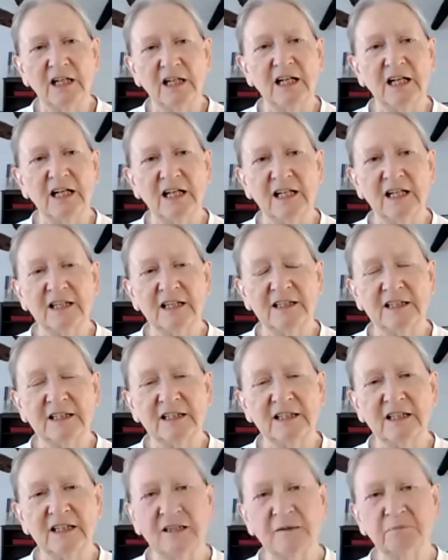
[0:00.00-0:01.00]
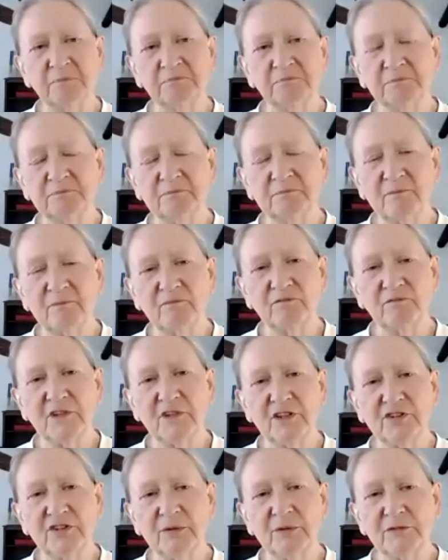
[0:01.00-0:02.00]
And
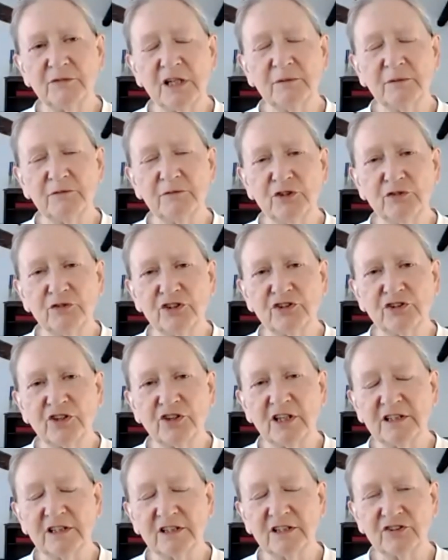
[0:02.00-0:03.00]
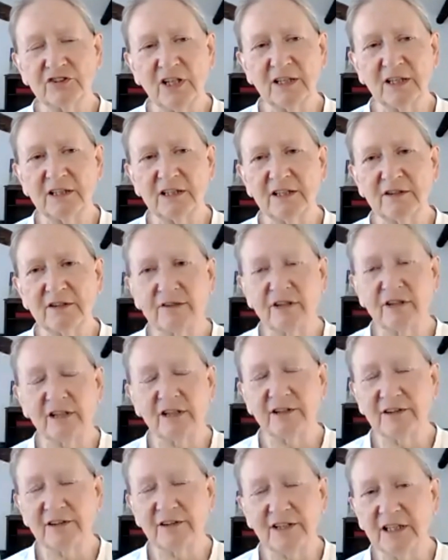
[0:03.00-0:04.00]
sometimes you just get exactly the
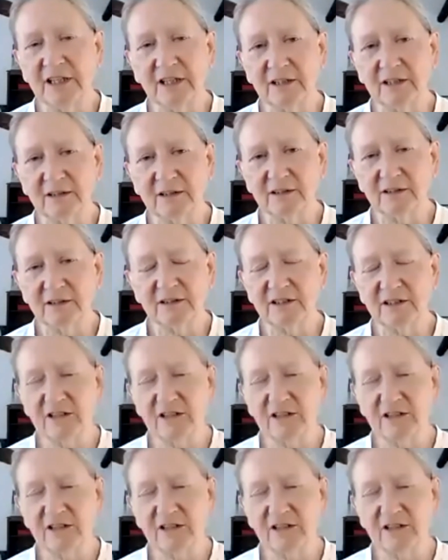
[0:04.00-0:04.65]
right thing